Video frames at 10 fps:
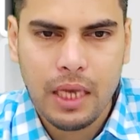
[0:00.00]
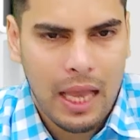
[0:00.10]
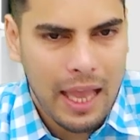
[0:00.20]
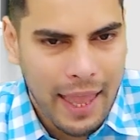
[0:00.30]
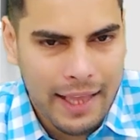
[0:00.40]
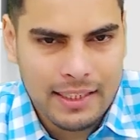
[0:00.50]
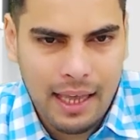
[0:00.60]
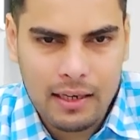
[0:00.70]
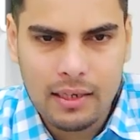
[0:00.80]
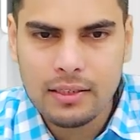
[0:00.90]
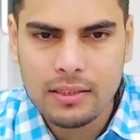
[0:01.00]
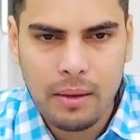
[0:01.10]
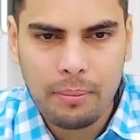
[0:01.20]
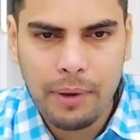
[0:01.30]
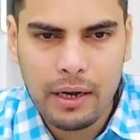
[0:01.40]
Exactly the
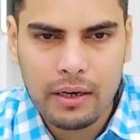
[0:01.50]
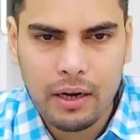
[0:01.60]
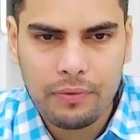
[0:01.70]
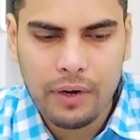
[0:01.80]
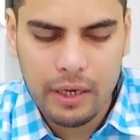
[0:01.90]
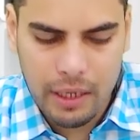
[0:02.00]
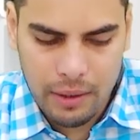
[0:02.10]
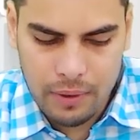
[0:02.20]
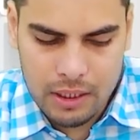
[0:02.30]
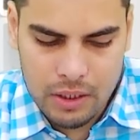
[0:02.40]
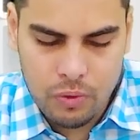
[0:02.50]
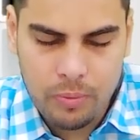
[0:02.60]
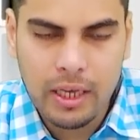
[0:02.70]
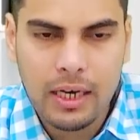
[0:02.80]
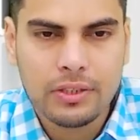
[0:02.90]
same paragraph, right? Even this would
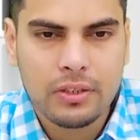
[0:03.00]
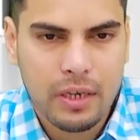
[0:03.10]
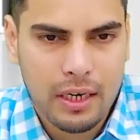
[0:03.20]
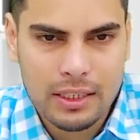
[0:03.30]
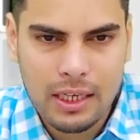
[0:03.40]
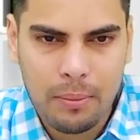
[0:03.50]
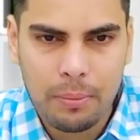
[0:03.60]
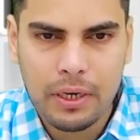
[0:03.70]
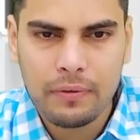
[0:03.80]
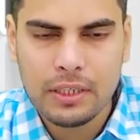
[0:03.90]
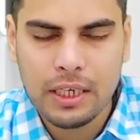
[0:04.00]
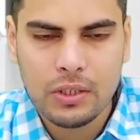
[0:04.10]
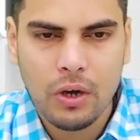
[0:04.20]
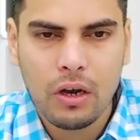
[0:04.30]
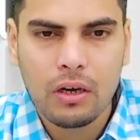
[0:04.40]
be considered as a company which has
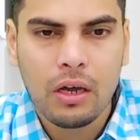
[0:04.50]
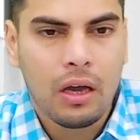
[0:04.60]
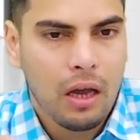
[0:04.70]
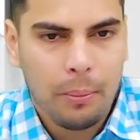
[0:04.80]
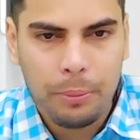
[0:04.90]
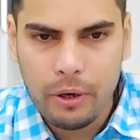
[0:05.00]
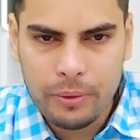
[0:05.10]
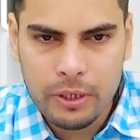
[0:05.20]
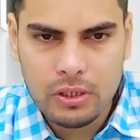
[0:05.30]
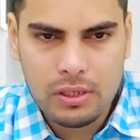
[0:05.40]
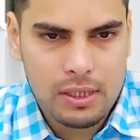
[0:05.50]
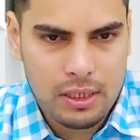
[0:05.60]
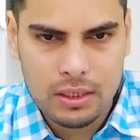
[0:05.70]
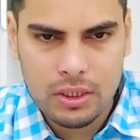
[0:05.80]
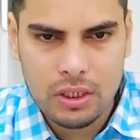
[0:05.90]
got perpetual
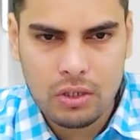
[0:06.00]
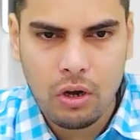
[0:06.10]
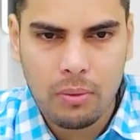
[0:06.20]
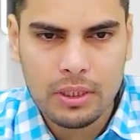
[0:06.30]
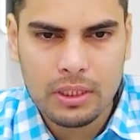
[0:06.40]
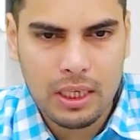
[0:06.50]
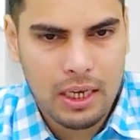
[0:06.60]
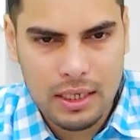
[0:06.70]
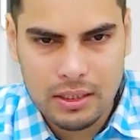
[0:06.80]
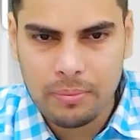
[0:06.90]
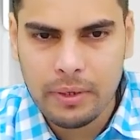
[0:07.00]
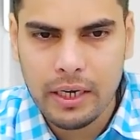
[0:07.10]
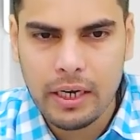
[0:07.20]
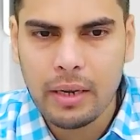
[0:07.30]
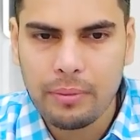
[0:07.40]
succession, common seal, a
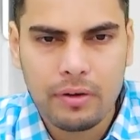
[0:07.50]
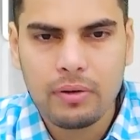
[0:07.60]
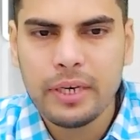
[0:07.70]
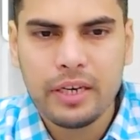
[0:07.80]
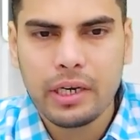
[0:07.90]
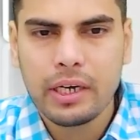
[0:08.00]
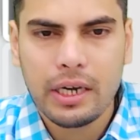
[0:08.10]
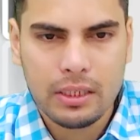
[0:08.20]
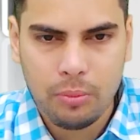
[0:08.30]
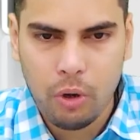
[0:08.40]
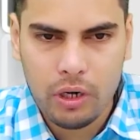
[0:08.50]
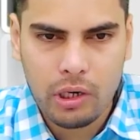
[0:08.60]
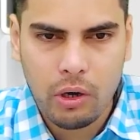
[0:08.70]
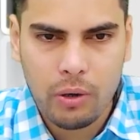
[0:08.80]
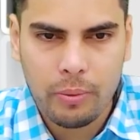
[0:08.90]
separate name. It will be treated as a body
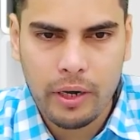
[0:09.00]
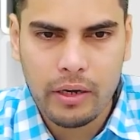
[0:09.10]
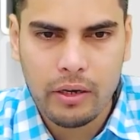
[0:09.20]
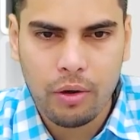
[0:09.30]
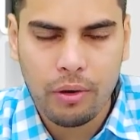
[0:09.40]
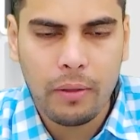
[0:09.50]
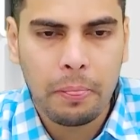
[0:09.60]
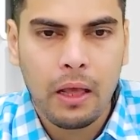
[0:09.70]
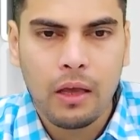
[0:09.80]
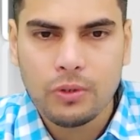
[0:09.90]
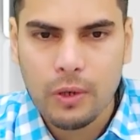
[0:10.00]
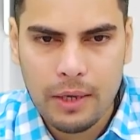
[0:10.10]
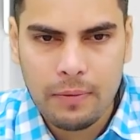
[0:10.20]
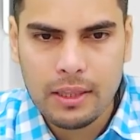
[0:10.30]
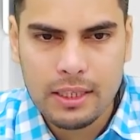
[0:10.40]
corporate. Okay, so
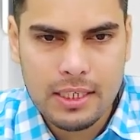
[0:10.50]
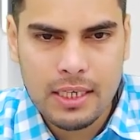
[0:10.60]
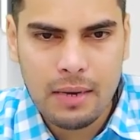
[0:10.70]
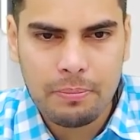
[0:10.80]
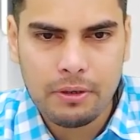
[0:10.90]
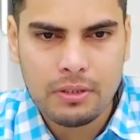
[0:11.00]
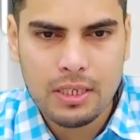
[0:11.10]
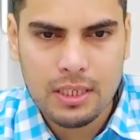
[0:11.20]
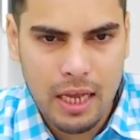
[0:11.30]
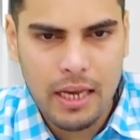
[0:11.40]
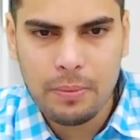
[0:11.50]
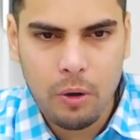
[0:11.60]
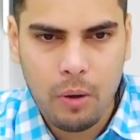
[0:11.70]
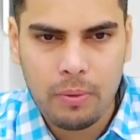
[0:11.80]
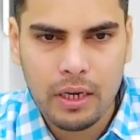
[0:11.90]
even this can purchase any
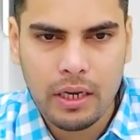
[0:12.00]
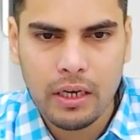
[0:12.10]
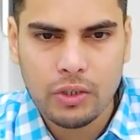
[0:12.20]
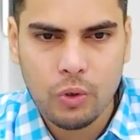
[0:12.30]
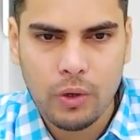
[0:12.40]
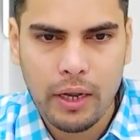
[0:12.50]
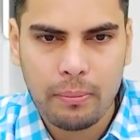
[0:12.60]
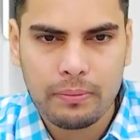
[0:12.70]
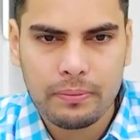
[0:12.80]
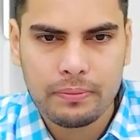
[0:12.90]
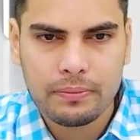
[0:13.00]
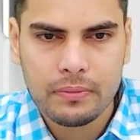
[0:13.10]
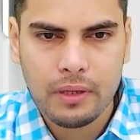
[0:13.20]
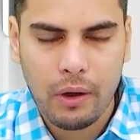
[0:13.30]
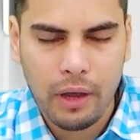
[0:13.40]
property in its own name.
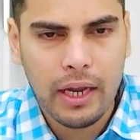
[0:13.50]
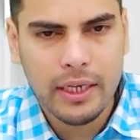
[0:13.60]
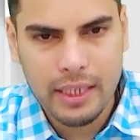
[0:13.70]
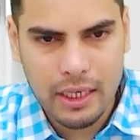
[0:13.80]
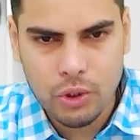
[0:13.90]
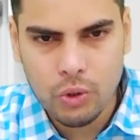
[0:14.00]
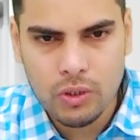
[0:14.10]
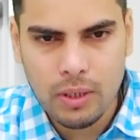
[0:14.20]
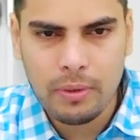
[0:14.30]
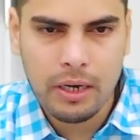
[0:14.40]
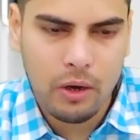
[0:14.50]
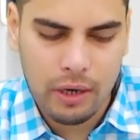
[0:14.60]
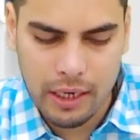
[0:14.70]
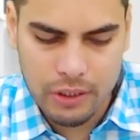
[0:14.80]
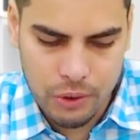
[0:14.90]
Okay, it can sue somebody or
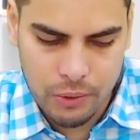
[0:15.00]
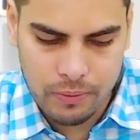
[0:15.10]
get sued.